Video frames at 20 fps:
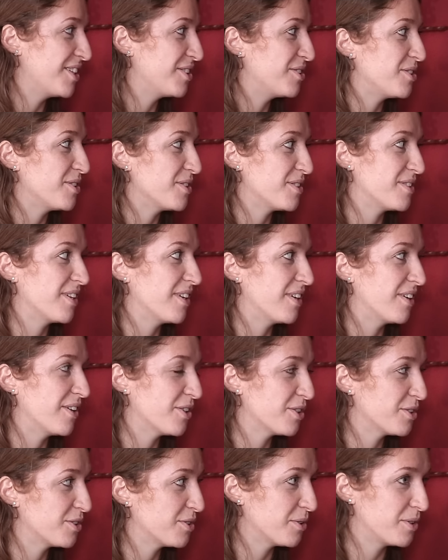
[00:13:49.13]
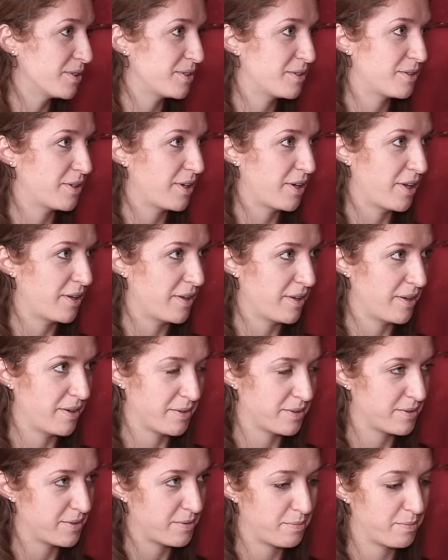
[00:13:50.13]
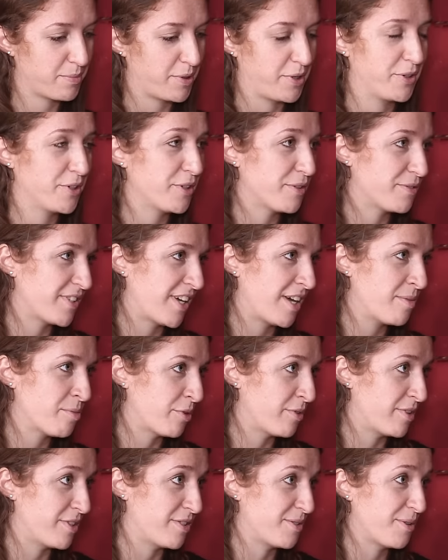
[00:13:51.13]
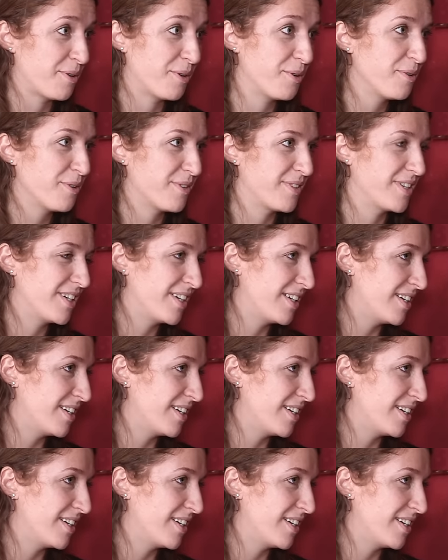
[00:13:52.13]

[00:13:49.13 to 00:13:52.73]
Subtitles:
just a short period of time on this earth.